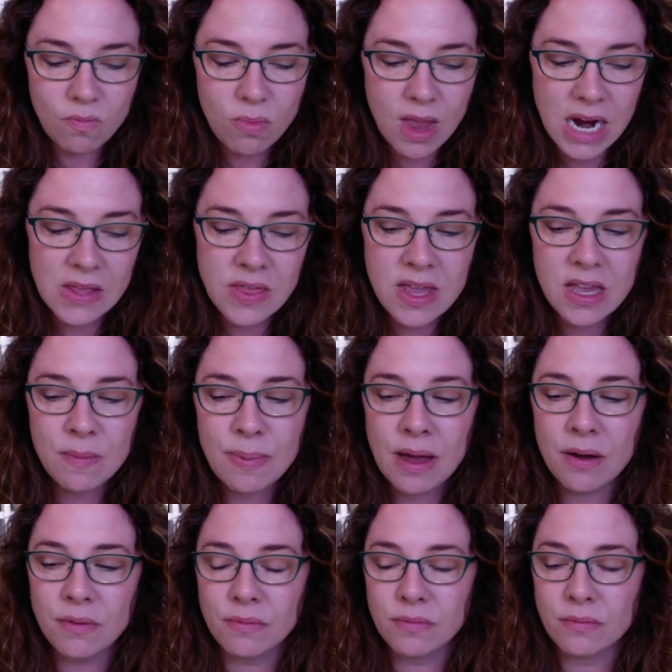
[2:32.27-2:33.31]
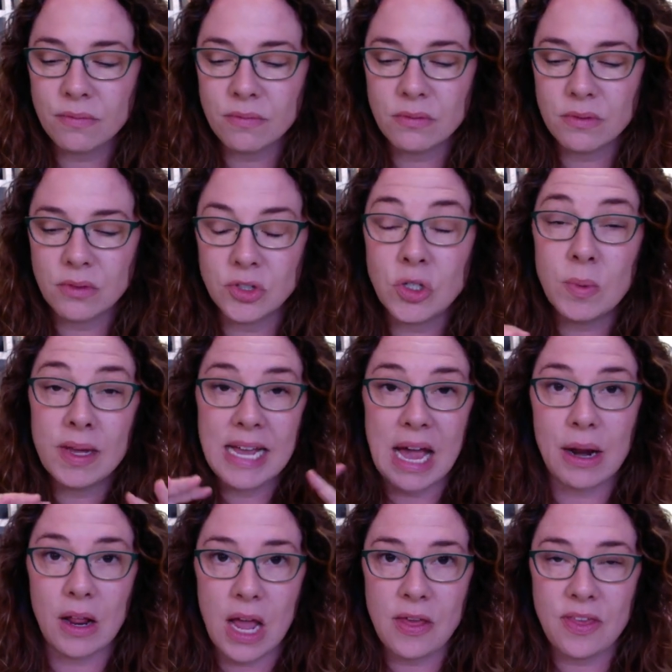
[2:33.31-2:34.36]
I think about zooming
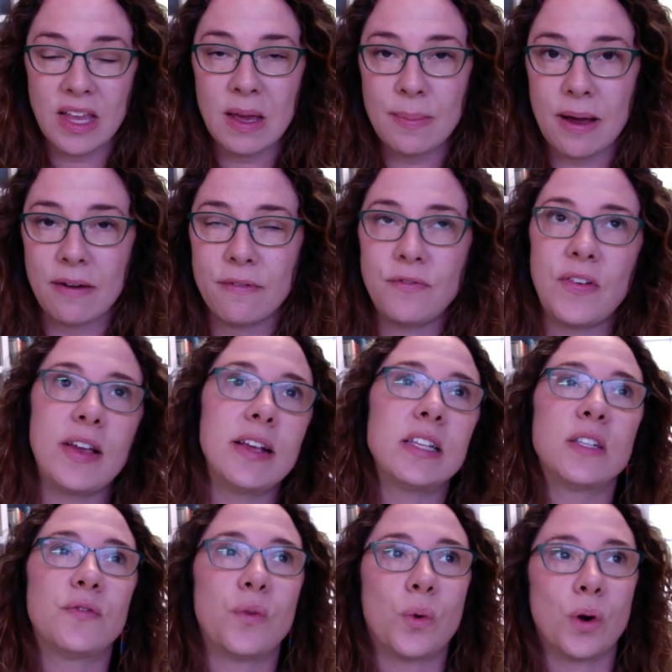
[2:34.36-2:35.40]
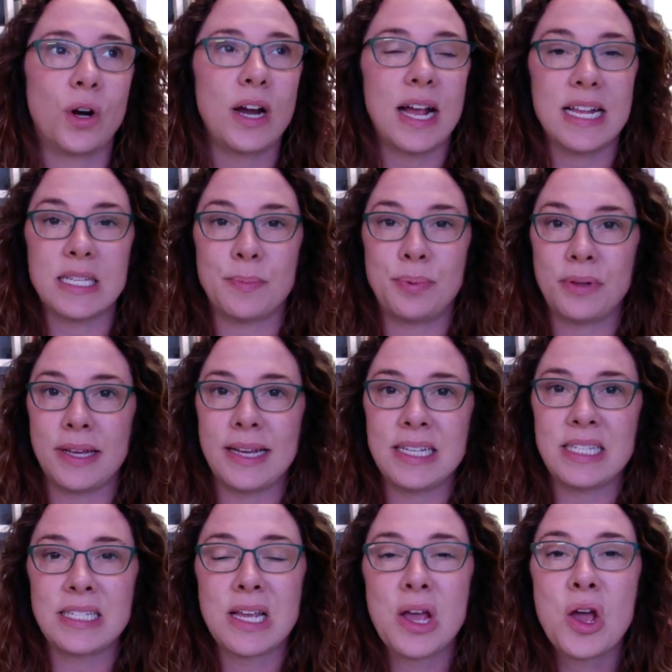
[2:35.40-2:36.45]
out, I think about phase 4 as a
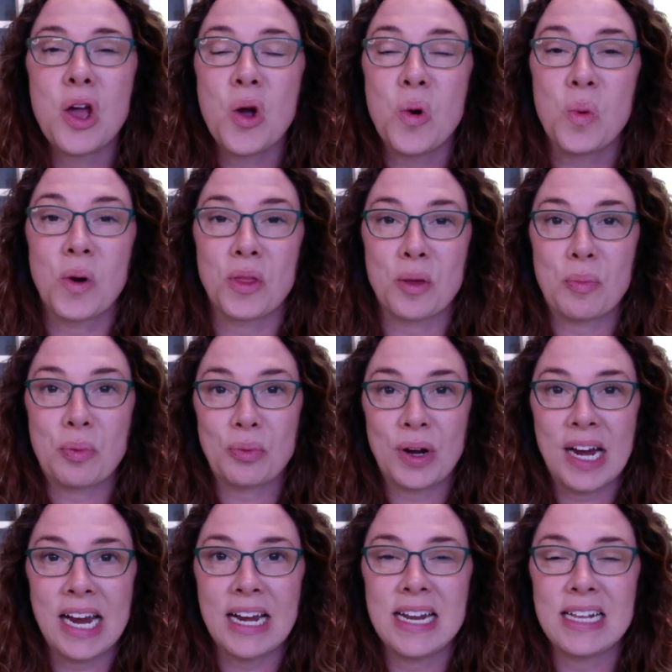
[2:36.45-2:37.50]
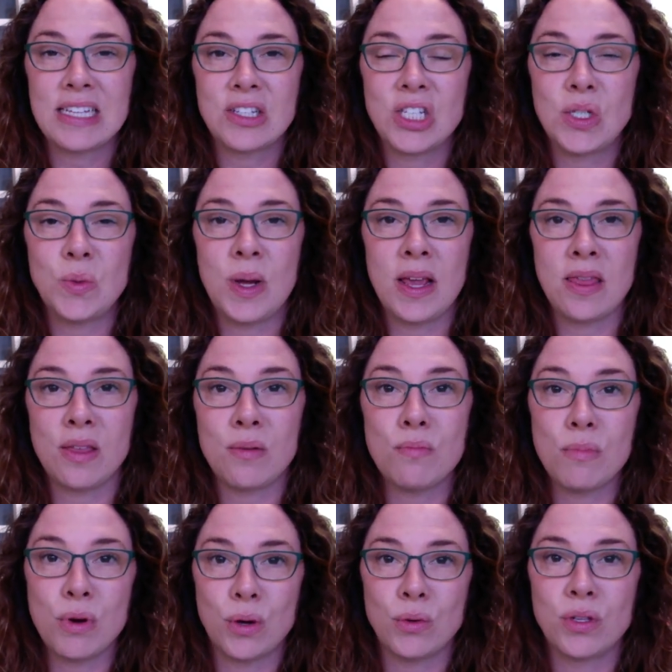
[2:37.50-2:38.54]
place where the brain is doing the
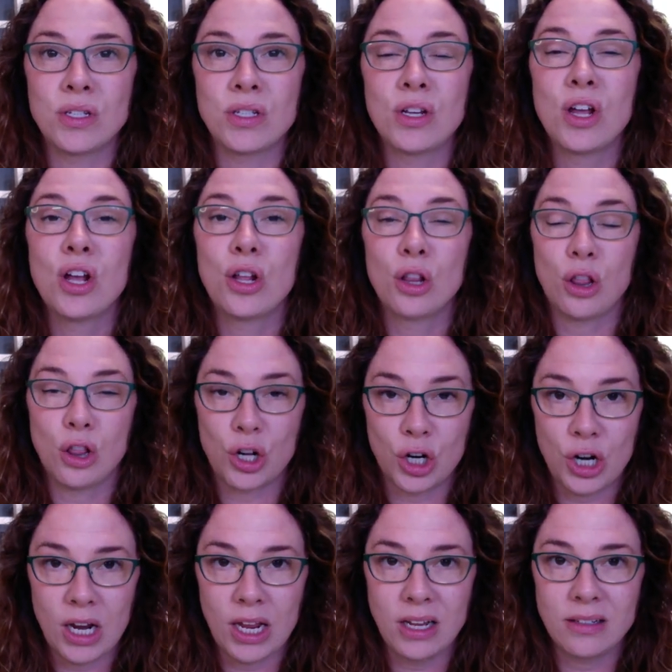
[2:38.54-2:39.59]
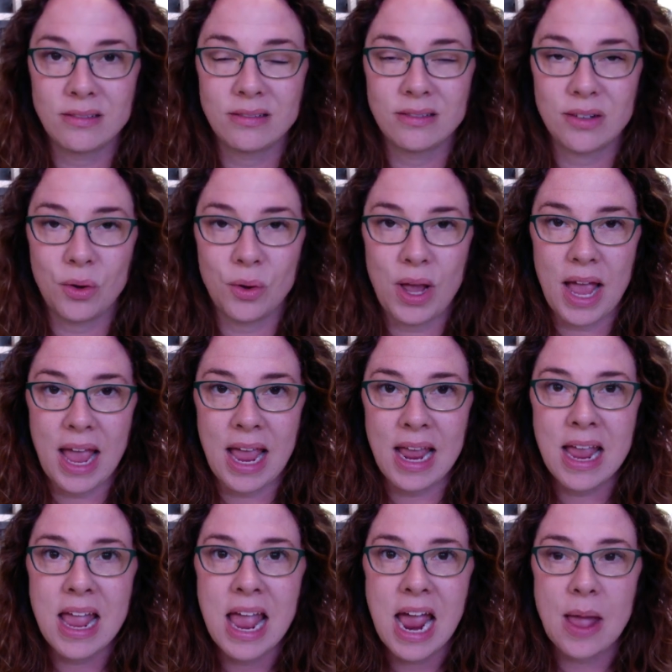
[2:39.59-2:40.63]
most learning,
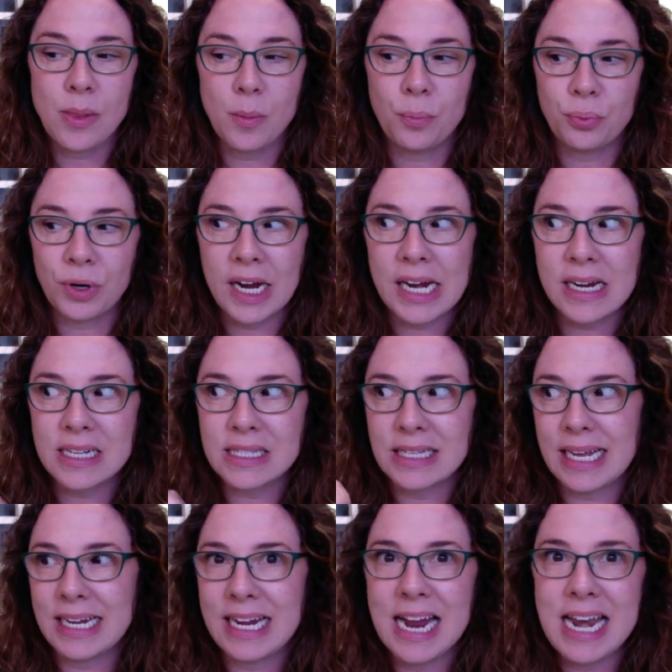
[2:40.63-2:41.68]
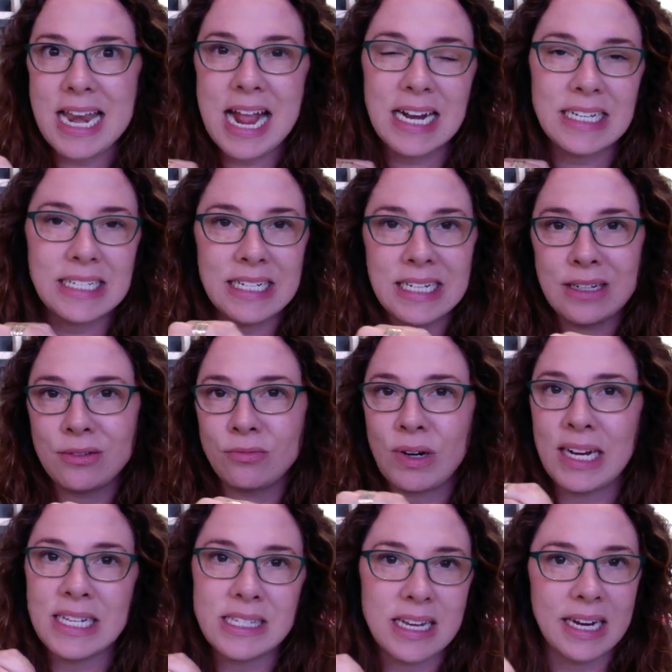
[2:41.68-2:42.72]
okay? And the brain is like connecting
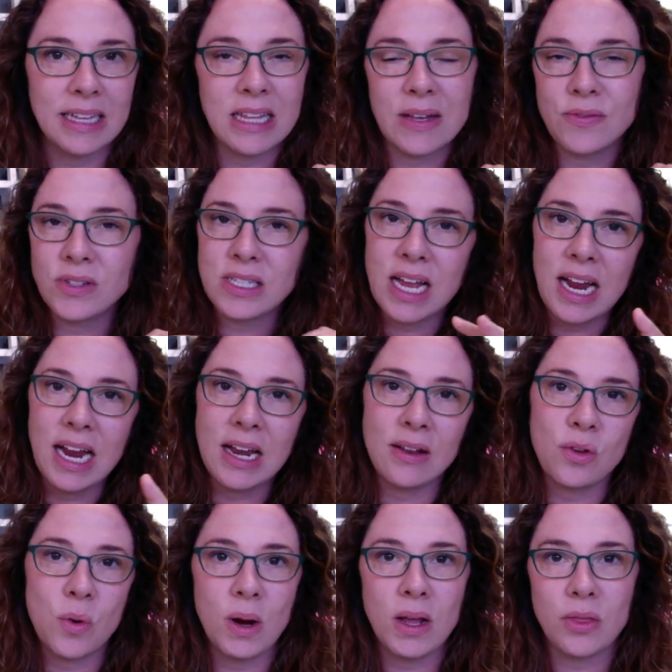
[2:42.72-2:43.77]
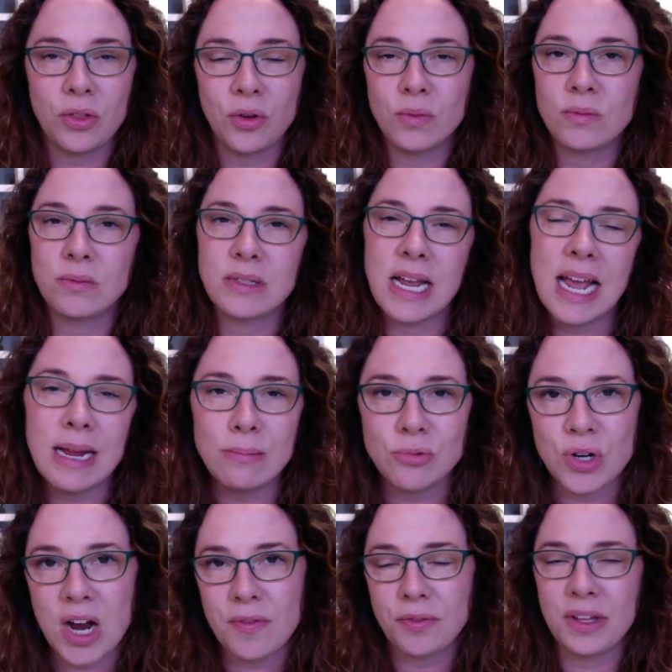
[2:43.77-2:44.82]
right side, left side, going through time
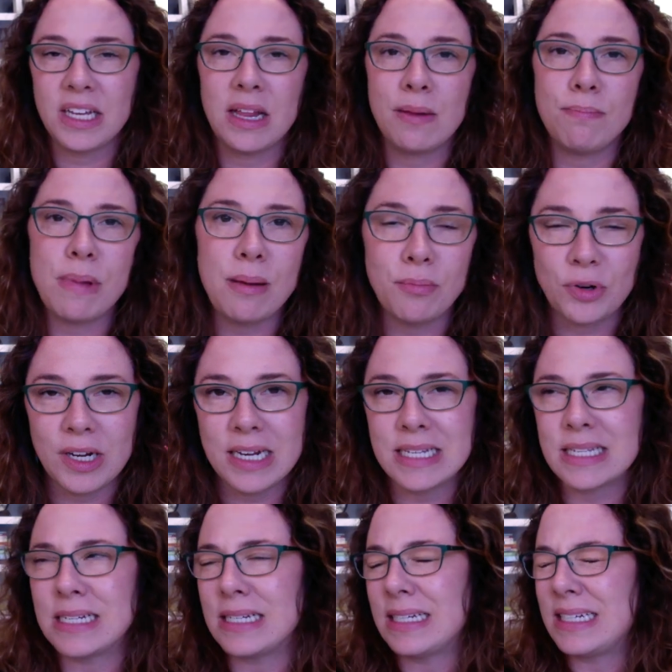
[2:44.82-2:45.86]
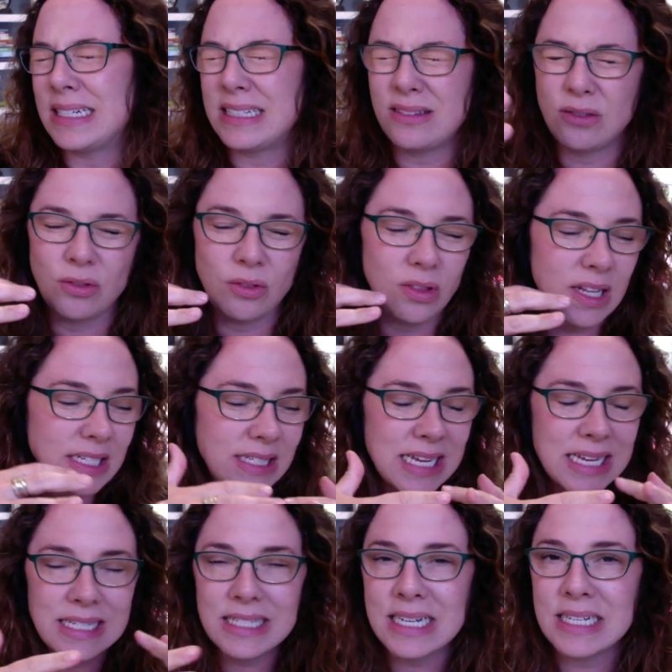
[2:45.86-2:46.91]
traveling and memories and
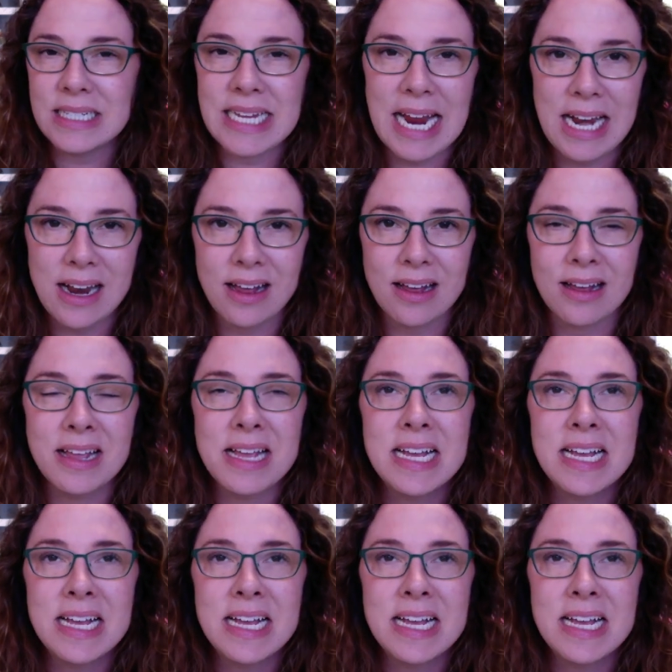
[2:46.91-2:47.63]
assessing data